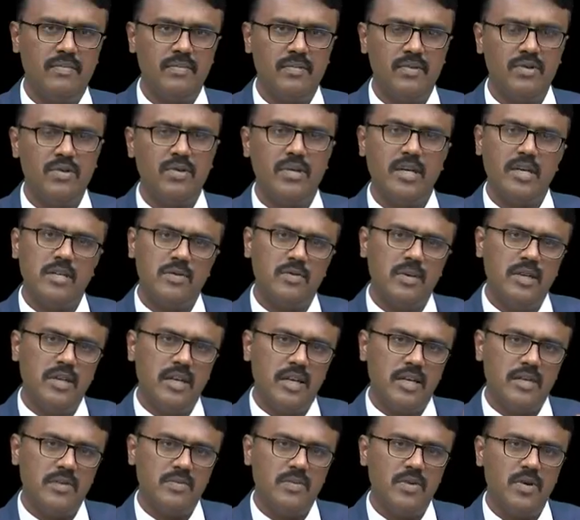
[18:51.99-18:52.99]
So that's why the
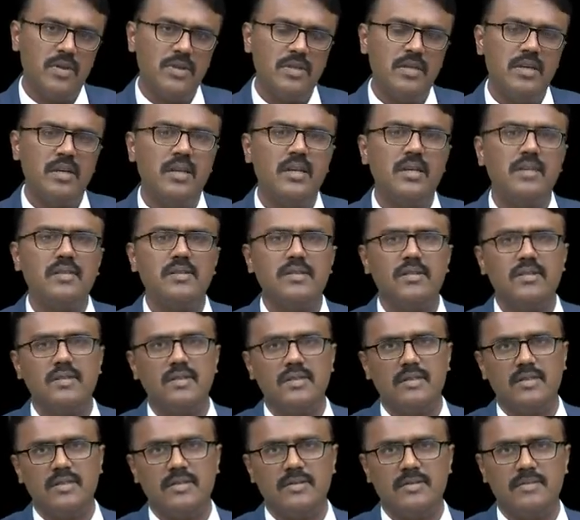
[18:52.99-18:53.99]
response
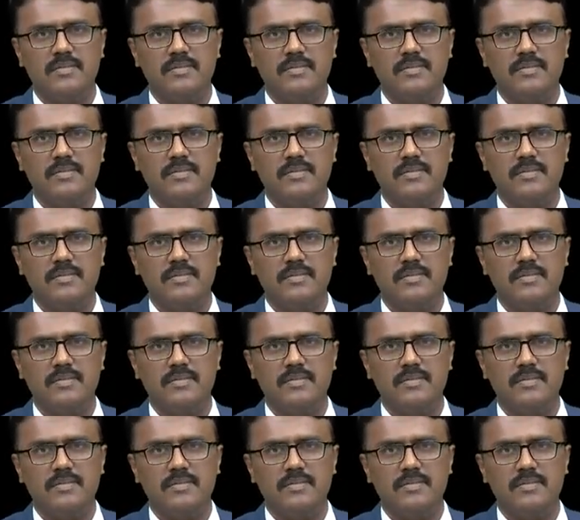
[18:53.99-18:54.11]
decreases.